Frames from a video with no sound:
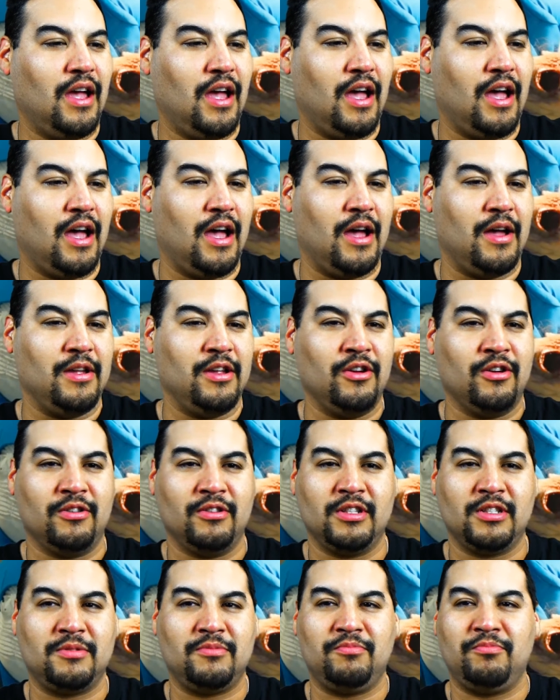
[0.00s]
uh, you know,
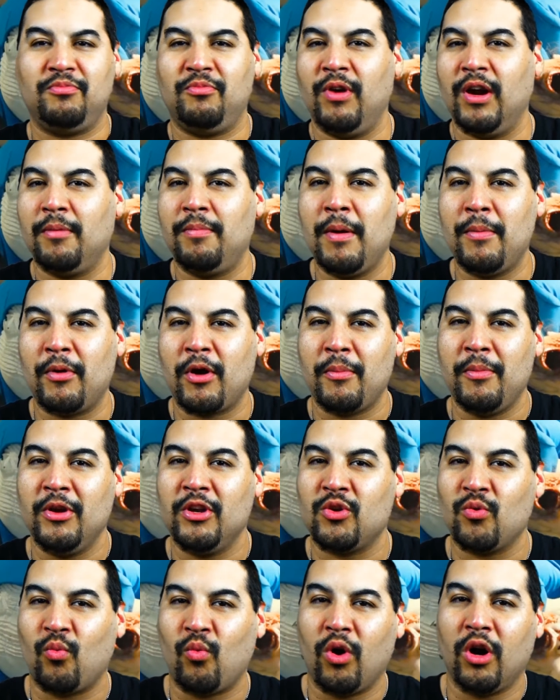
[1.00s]
just regular people commuting
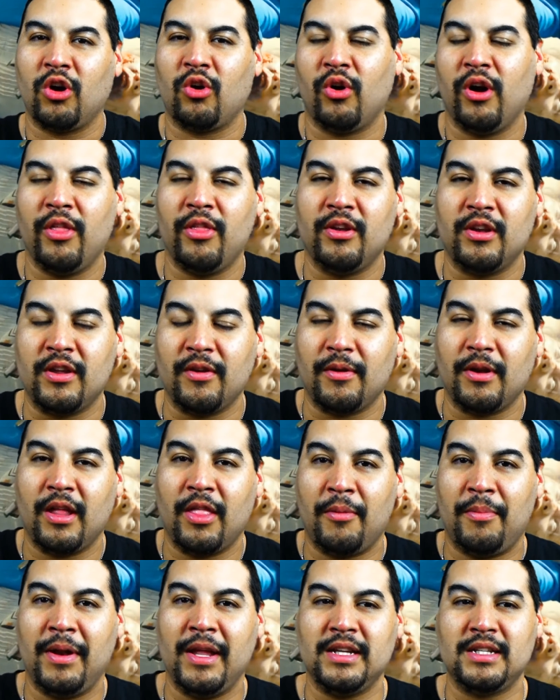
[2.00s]
to work or other,
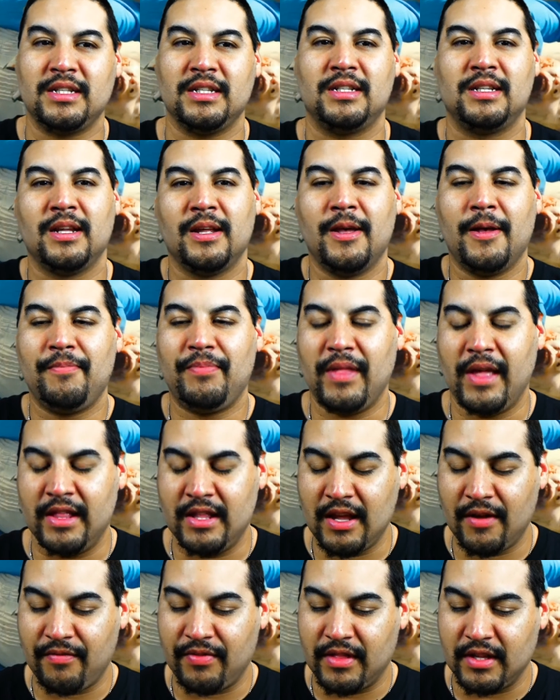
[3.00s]
other places. And
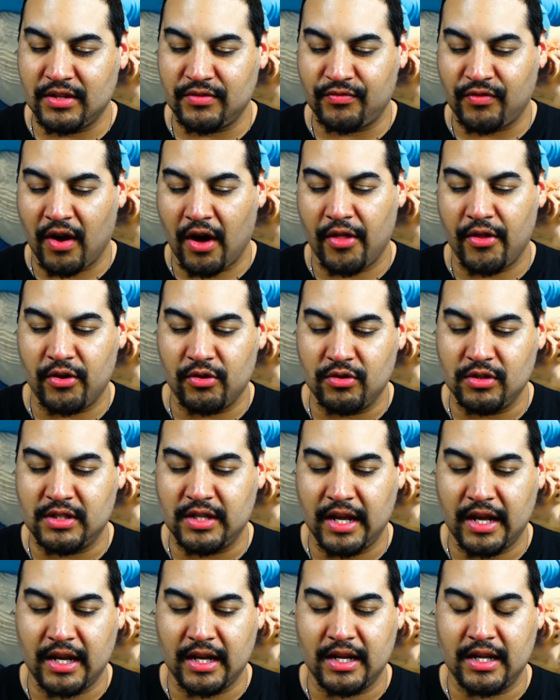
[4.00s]
you have this father who's
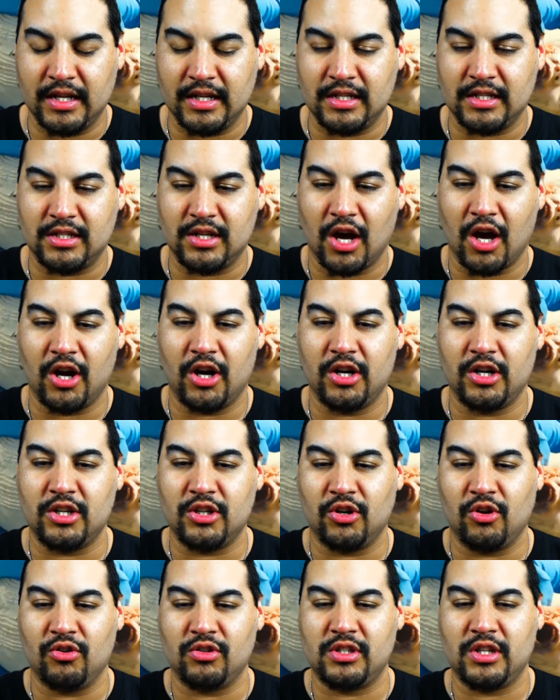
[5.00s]
taking his daughter to
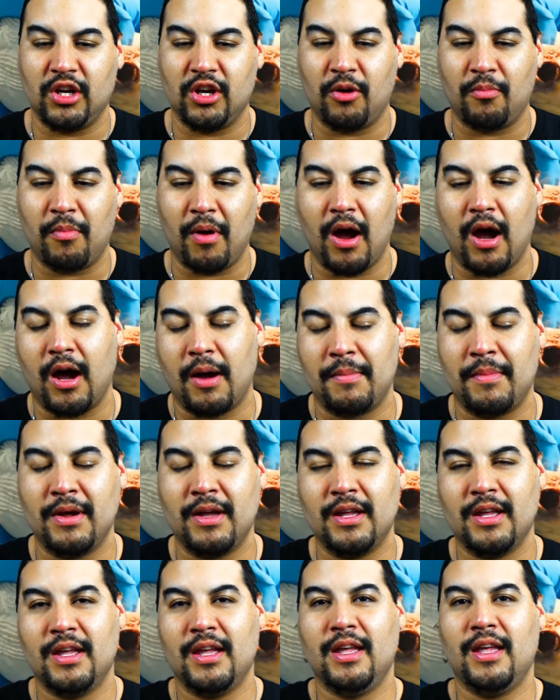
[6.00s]
go see her mom.
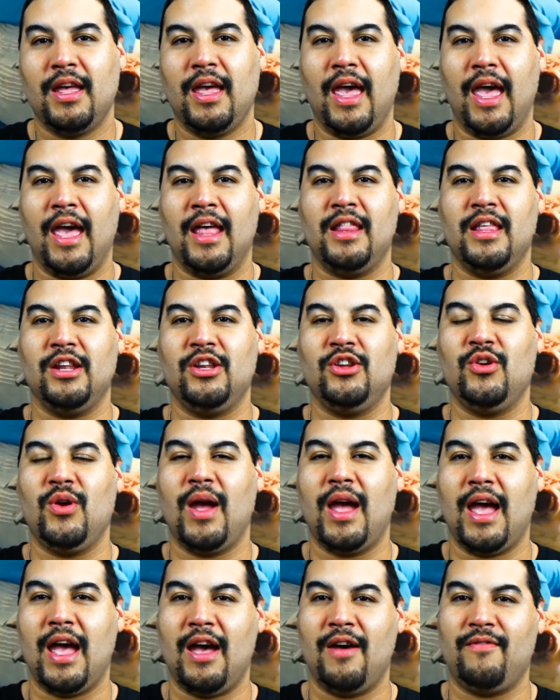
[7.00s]
And then you
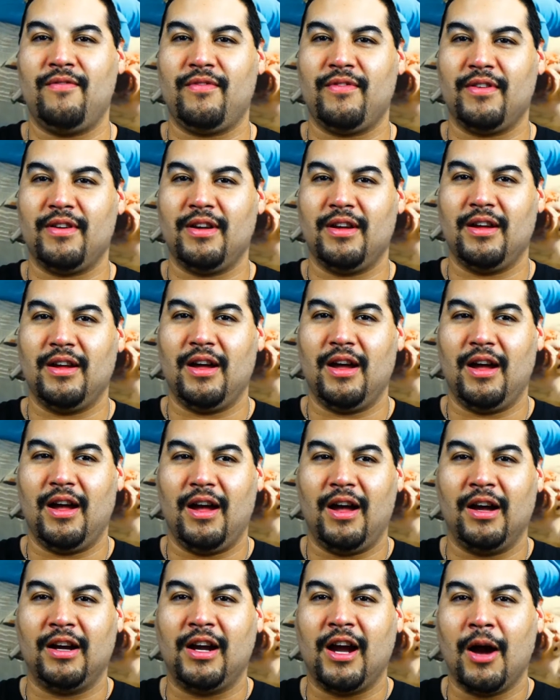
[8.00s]
have
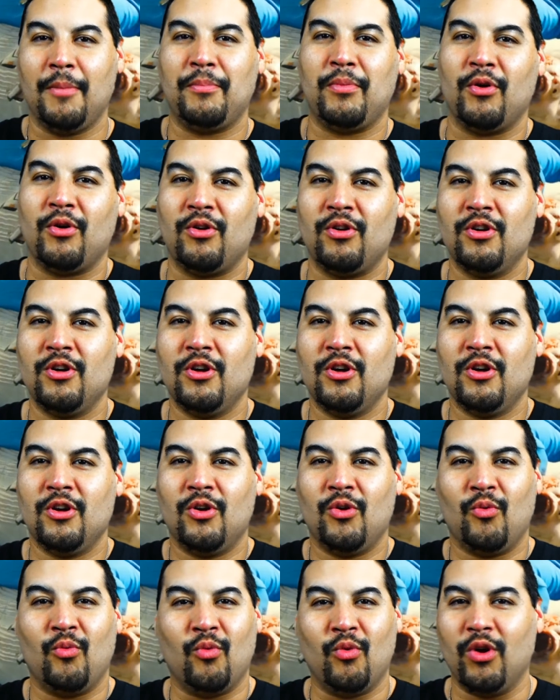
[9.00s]
a couple
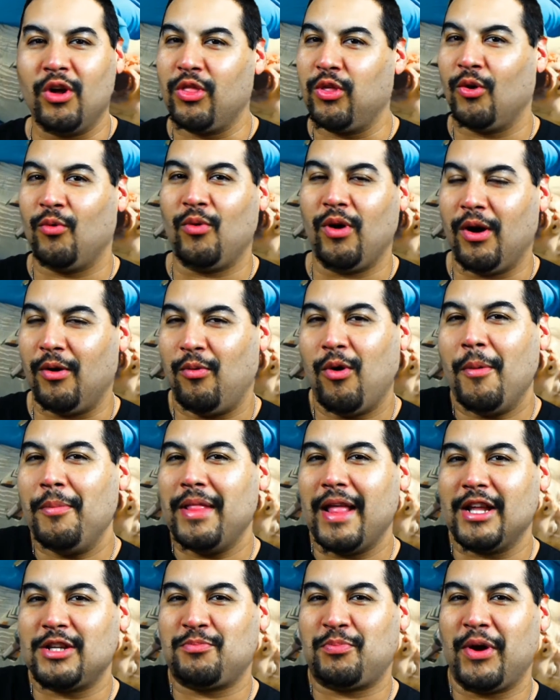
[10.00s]
with a, a woman
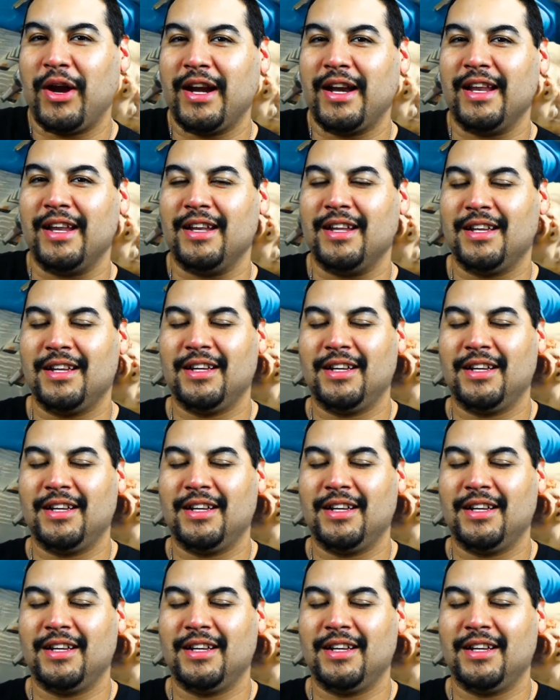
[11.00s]
that's pregnant.